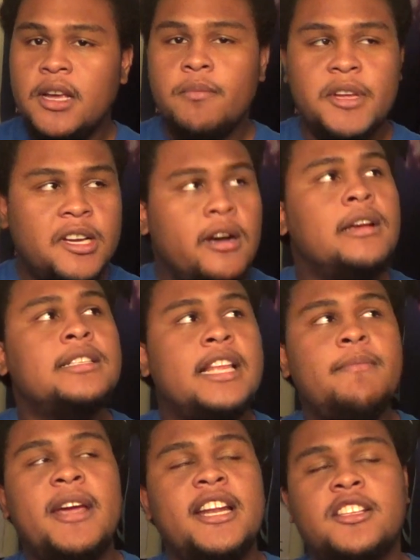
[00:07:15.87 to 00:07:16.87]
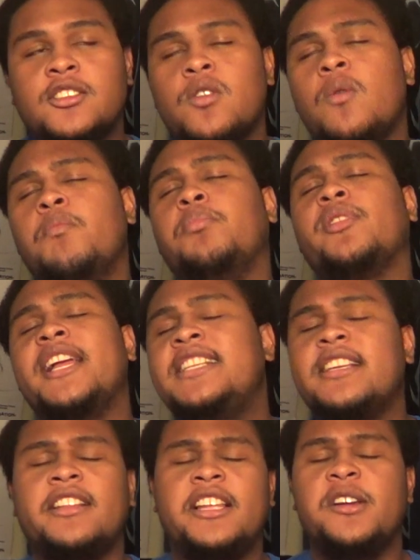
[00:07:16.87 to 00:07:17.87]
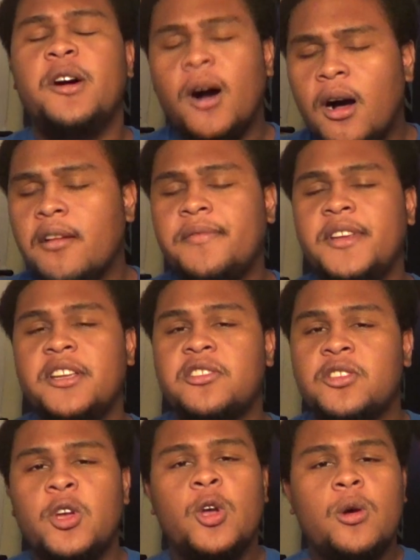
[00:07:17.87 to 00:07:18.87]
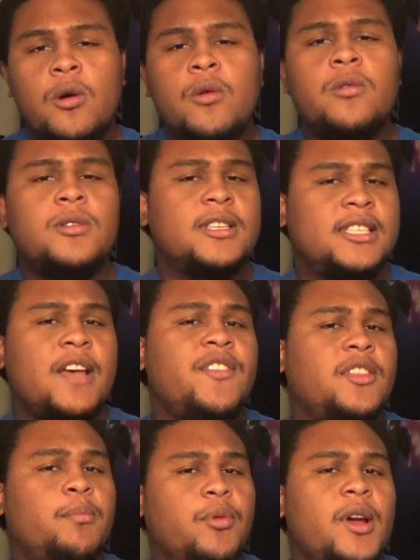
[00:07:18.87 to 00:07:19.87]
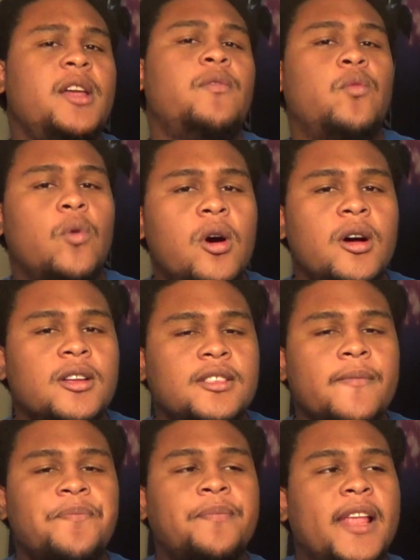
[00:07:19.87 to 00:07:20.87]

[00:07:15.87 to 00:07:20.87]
because they made it so blatantly obvious who the seventh brave was,